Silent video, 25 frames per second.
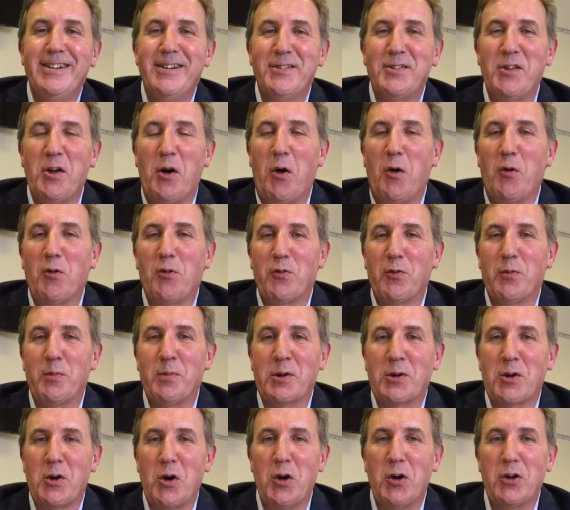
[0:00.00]
Not all of them are
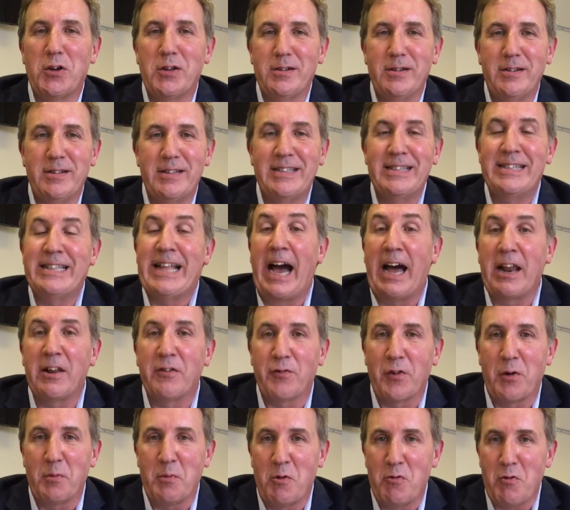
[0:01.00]
good. None of
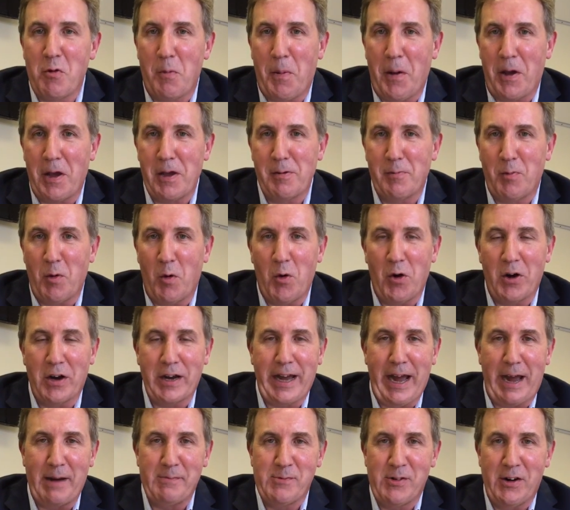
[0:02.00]
them are repeatable on
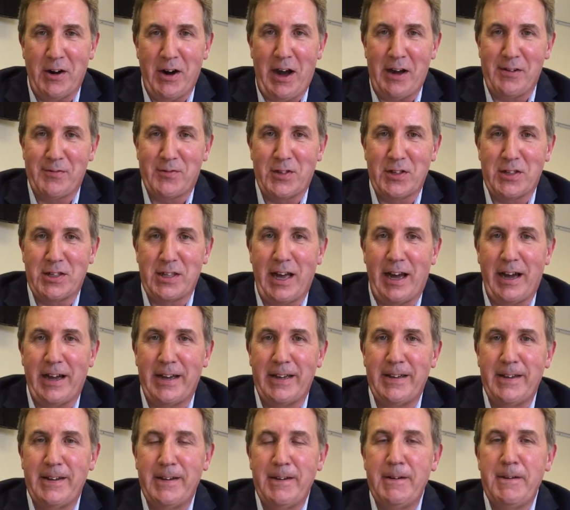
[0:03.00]
camera, I have to say.